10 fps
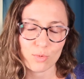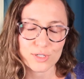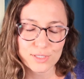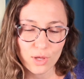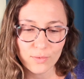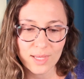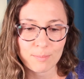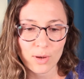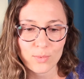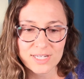it more slowly,
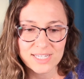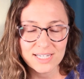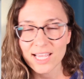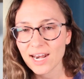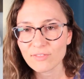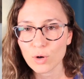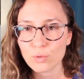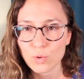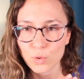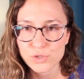but we did kind of
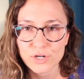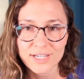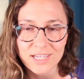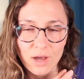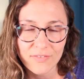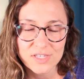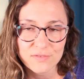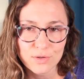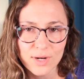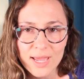go cold turkey on this
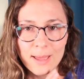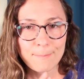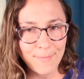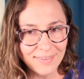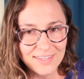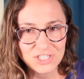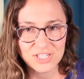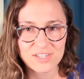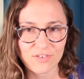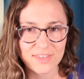food, mainly
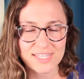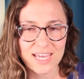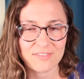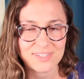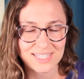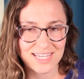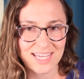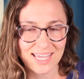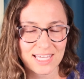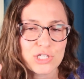just for the sake of
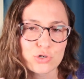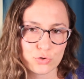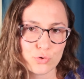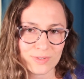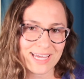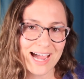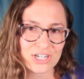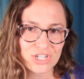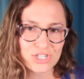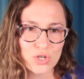seeing his true
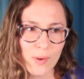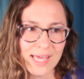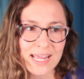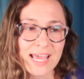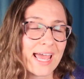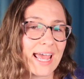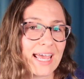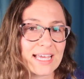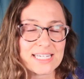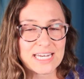reaction to it.
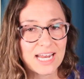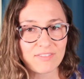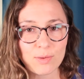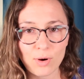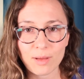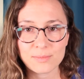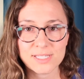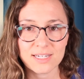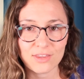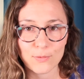And he didn't have any problems.
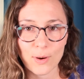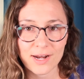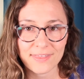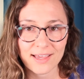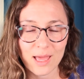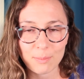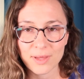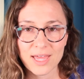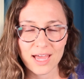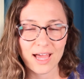He didn't throw anything up.
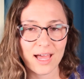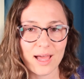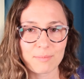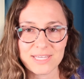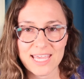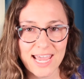He